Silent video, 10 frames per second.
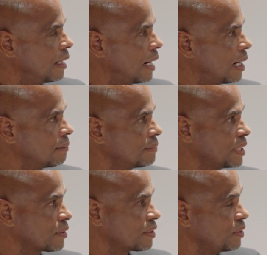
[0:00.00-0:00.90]

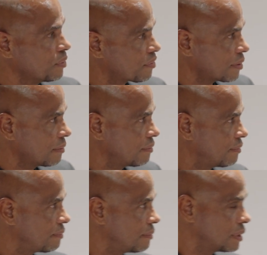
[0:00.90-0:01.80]
The use of
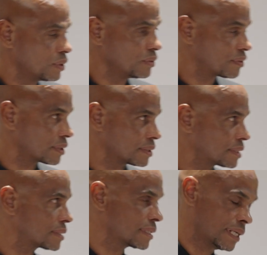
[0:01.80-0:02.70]

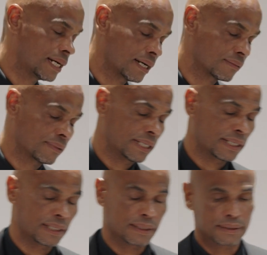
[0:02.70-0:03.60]
louvers,
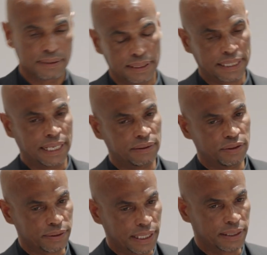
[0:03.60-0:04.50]
where, again,
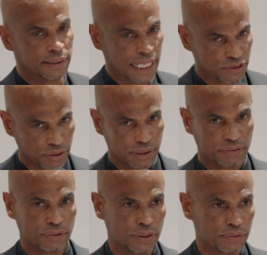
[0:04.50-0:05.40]
you're getting natural
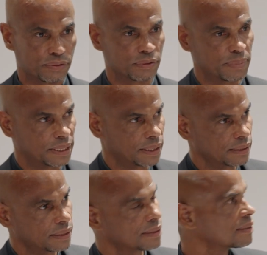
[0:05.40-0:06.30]
airflow through
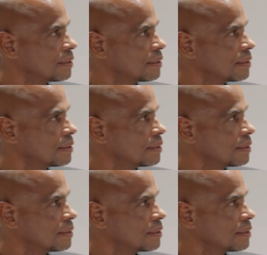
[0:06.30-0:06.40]
buildings.